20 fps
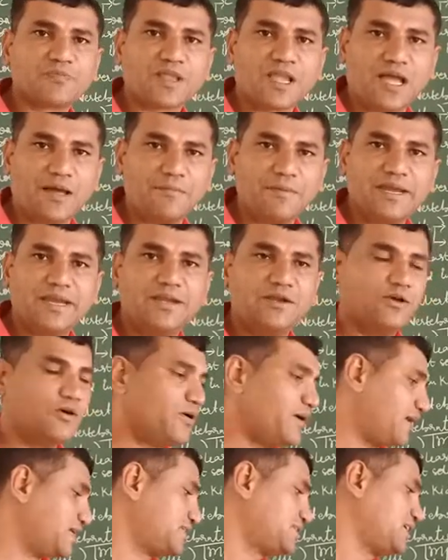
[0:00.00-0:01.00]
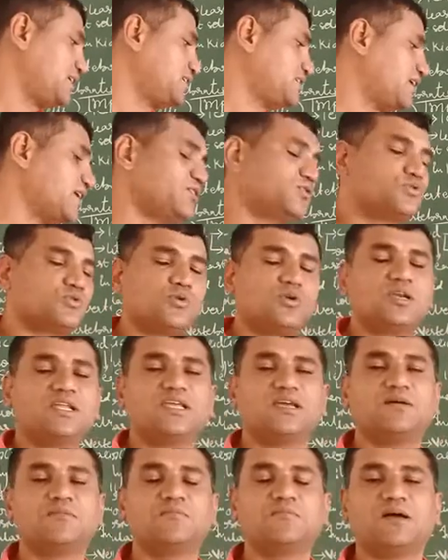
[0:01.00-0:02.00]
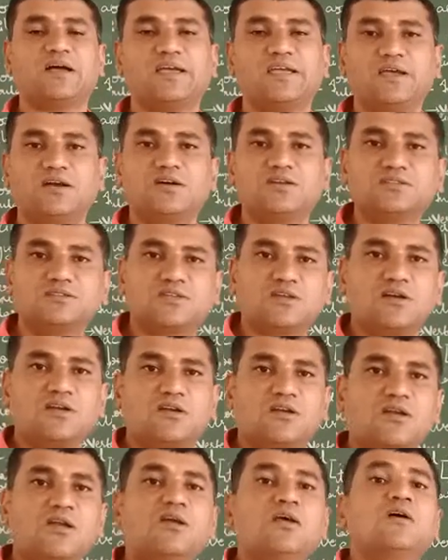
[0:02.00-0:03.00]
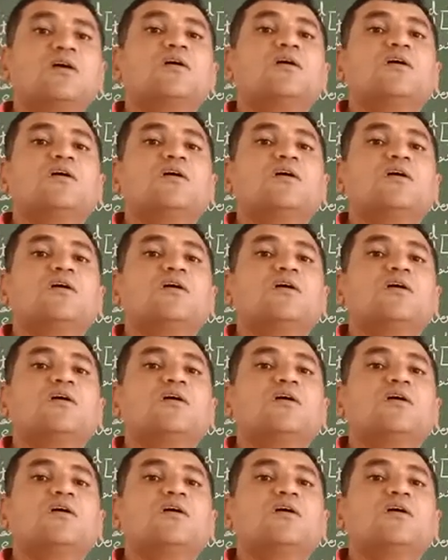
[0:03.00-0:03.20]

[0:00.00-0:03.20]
amino acids and sodium ions are